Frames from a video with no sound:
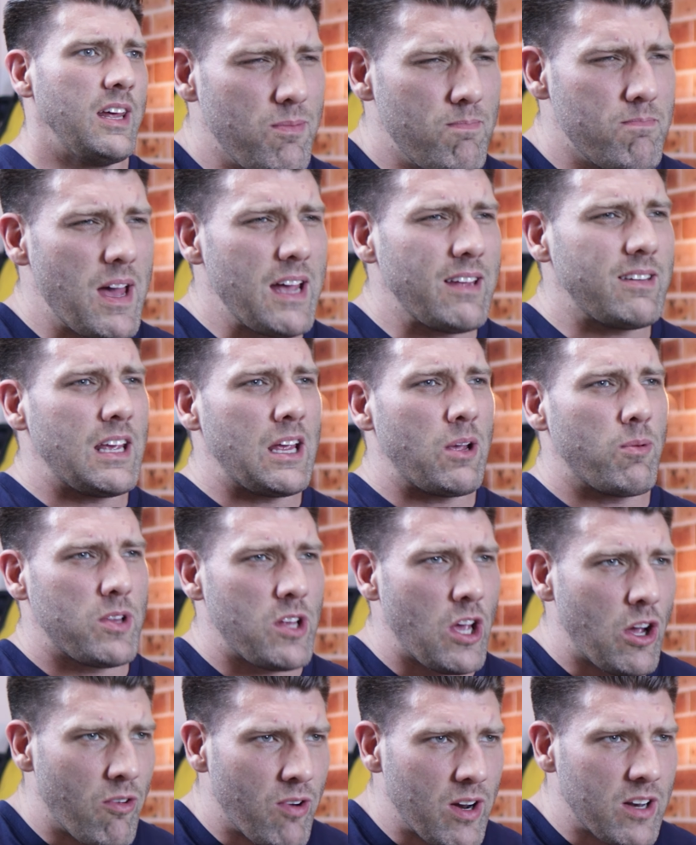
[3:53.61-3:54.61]
You're messing with
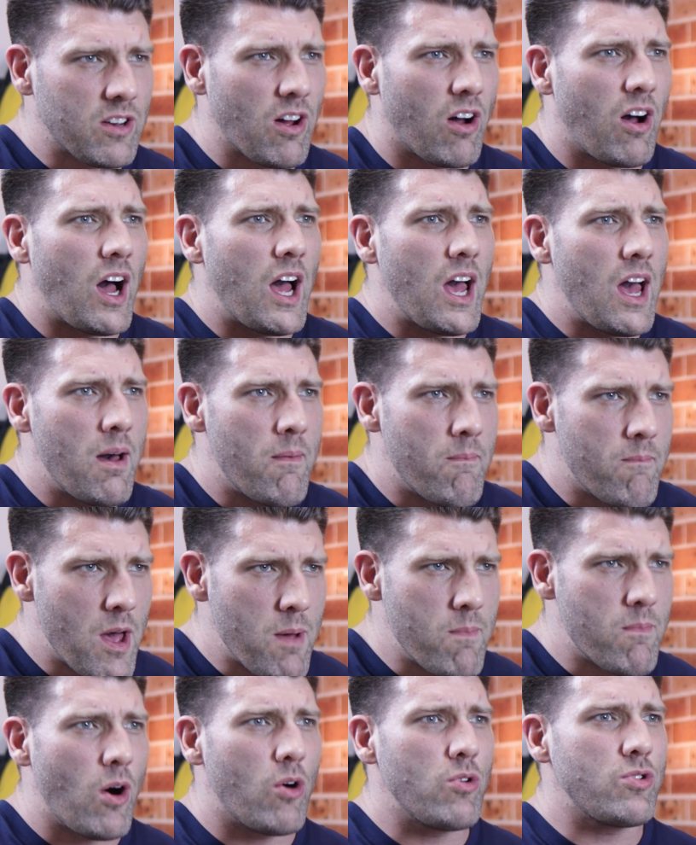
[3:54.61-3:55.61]
your entire
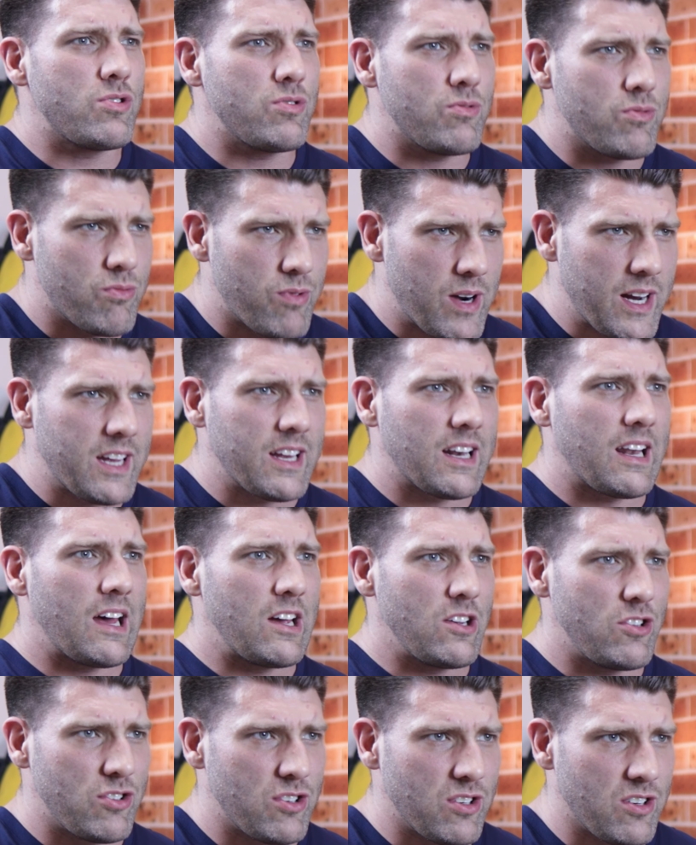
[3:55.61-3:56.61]
emotional
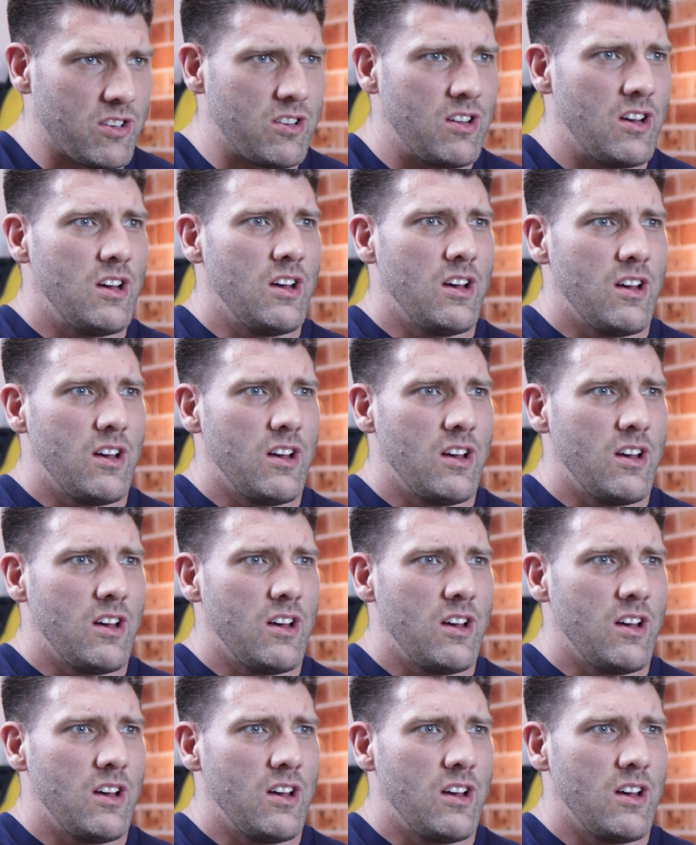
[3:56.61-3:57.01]
regulation